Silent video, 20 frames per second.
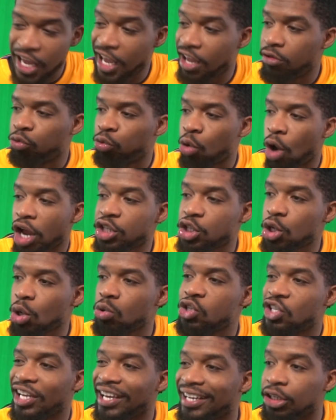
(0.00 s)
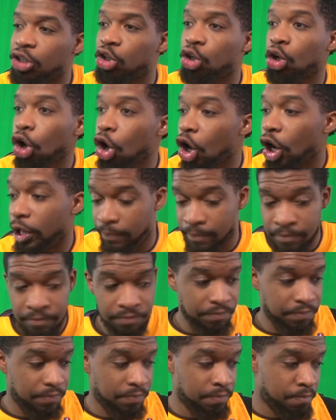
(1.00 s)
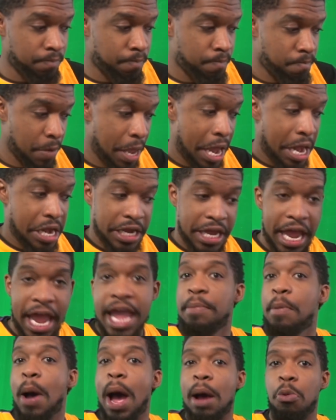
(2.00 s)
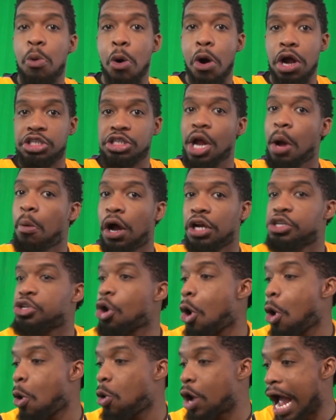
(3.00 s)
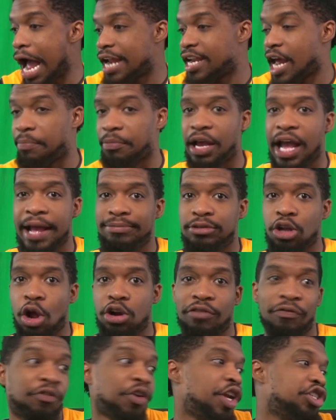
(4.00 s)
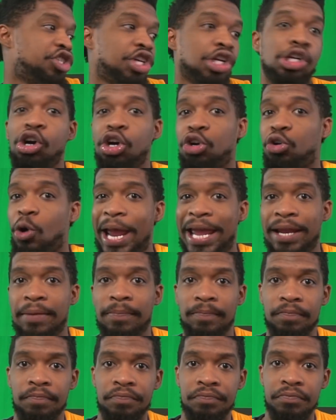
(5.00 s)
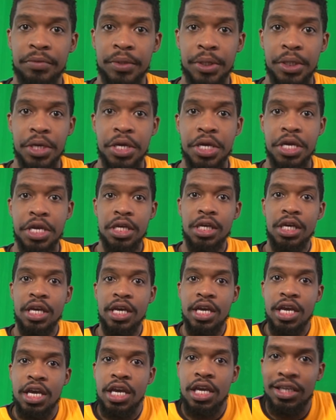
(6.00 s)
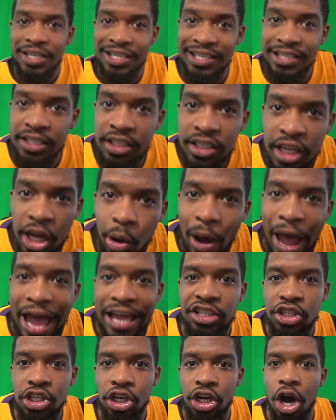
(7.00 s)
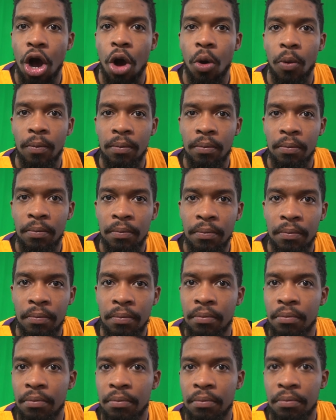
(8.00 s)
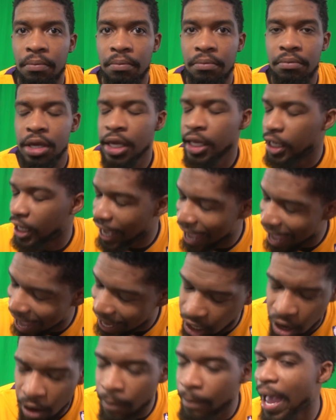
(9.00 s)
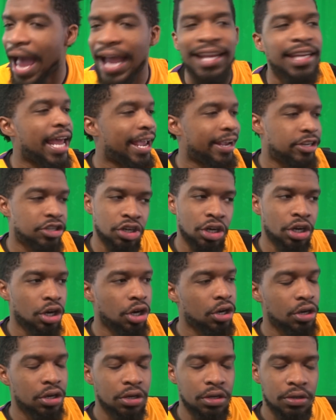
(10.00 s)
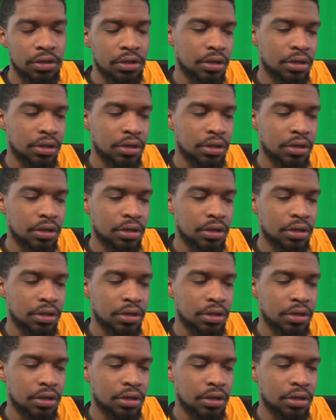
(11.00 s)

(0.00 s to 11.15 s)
And Russell did good in the game I watched. I watched the whole goddamn game start to finish. He looked great. He still has to go. He can't come back next year.